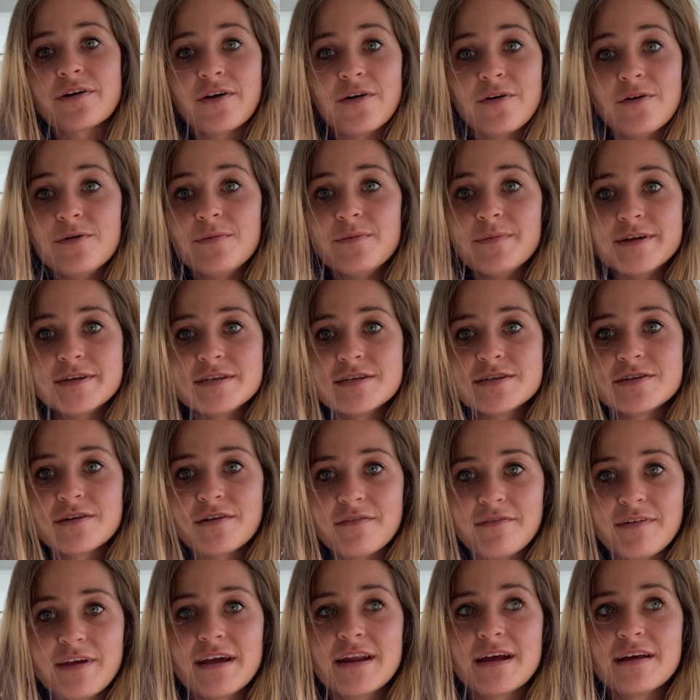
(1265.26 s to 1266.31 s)
home. This is our
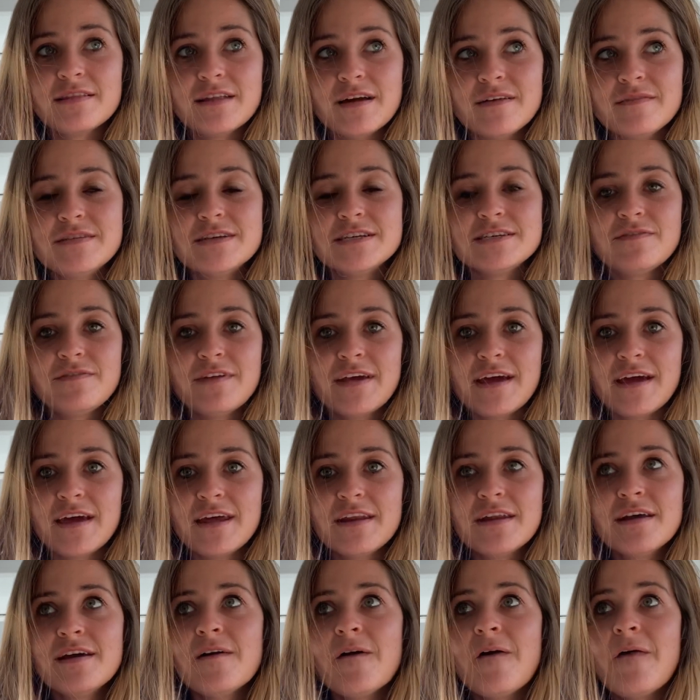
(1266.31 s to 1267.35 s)
van. I love this
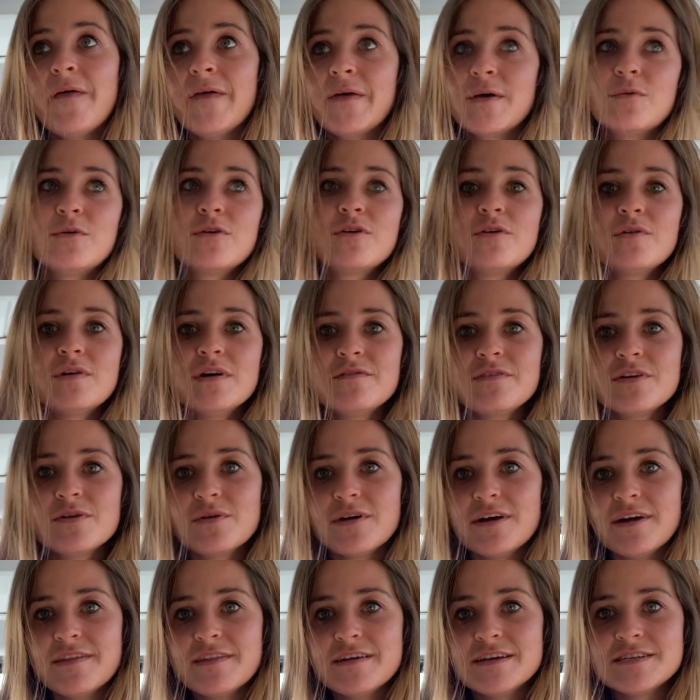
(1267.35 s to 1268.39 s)
van. We'll go
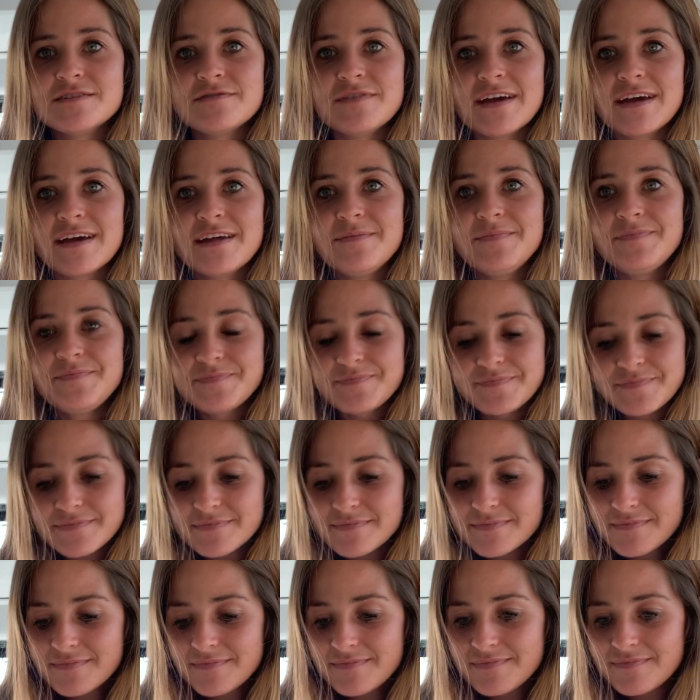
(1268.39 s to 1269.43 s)
everywhere in this van.
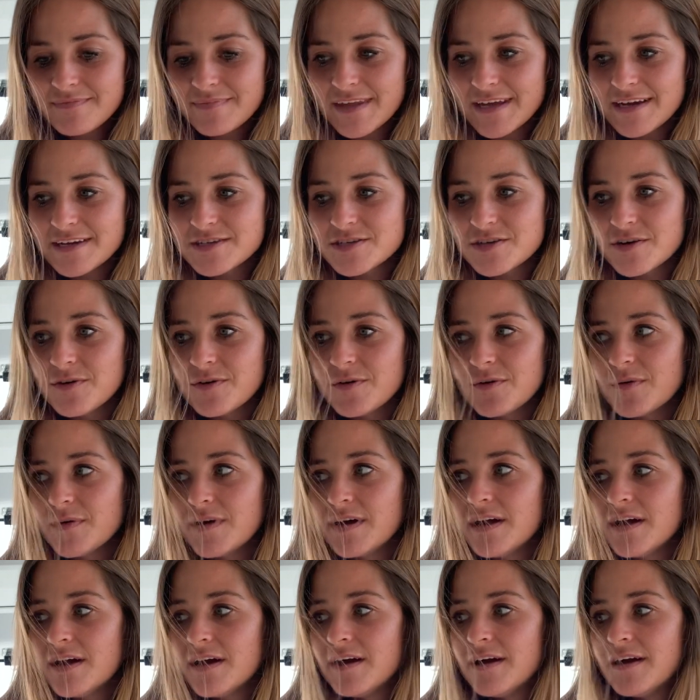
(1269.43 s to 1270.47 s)
So
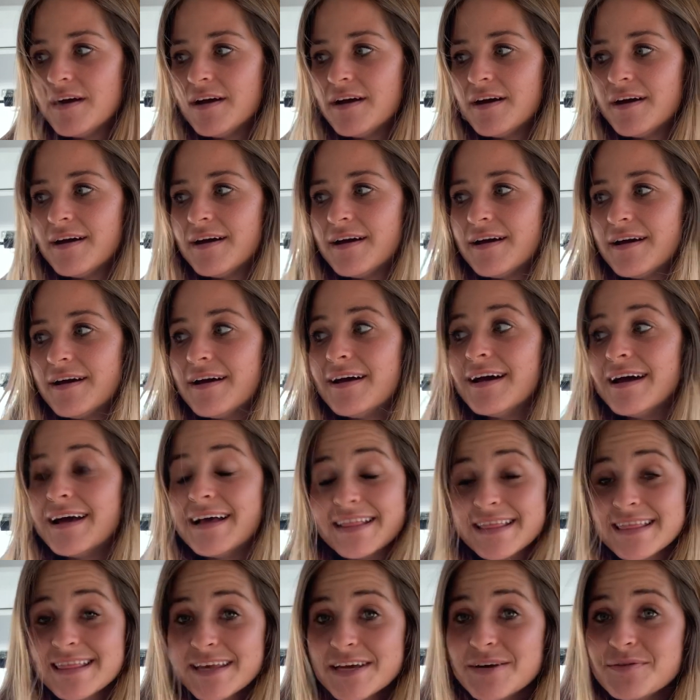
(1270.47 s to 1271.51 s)

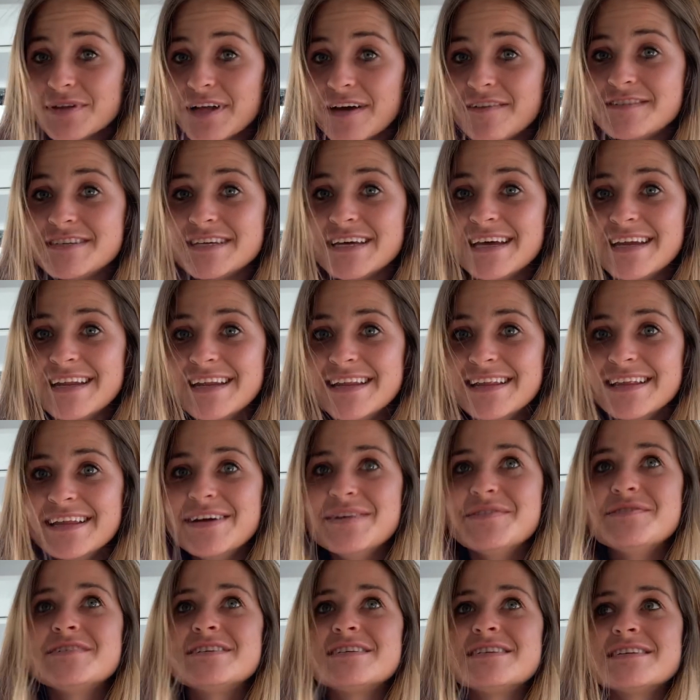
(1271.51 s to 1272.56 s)
Leo loves it.
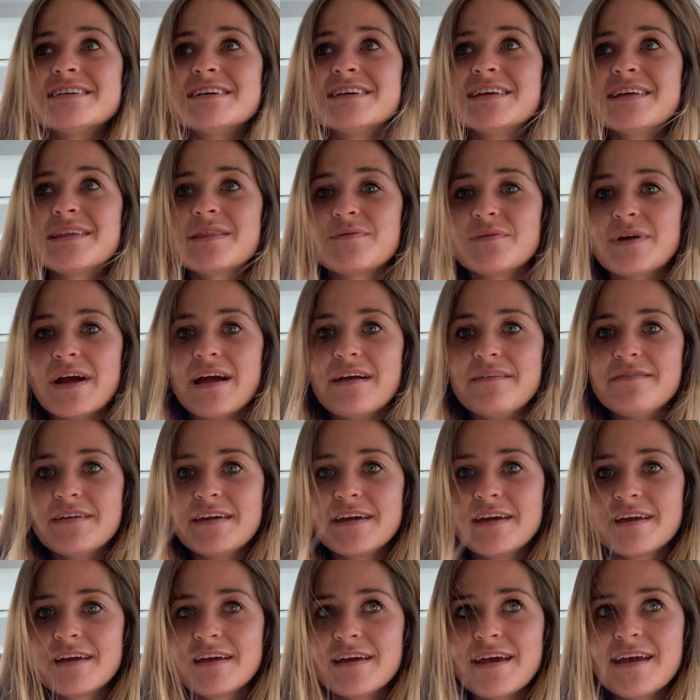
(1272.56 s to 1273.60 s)
Leo's
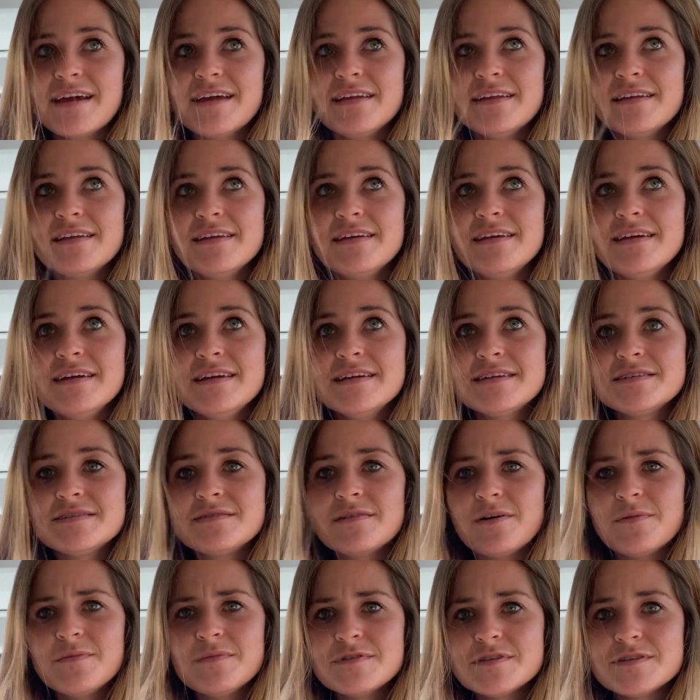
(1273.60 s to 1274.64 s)
thriving, and he's
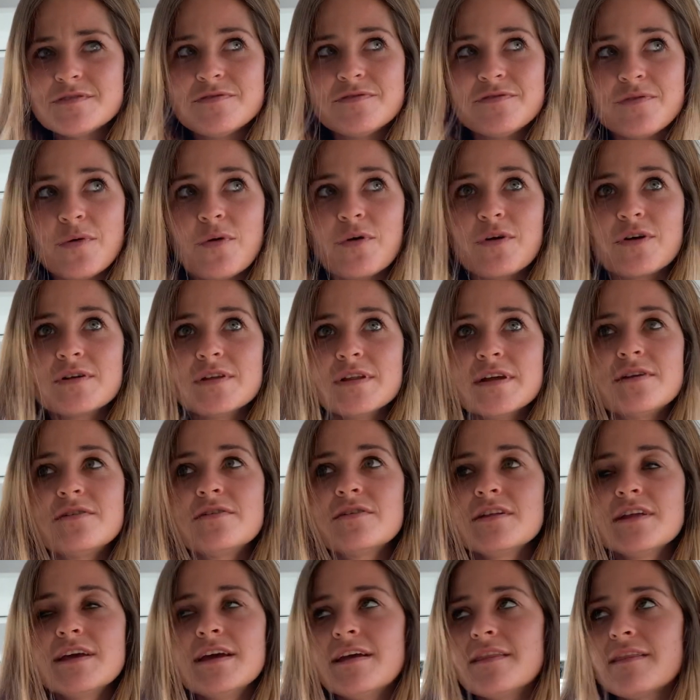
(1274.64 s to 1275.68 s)
almost 4,
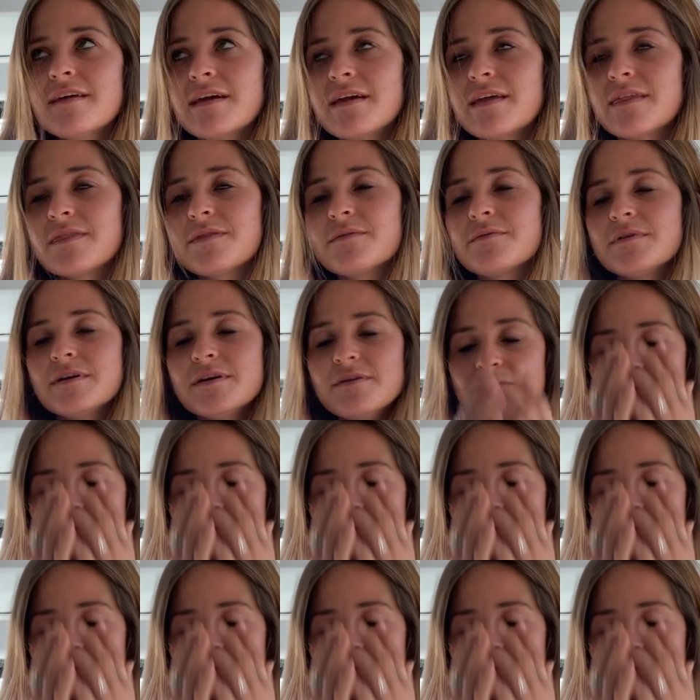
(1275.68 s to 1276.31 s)
literally in like 3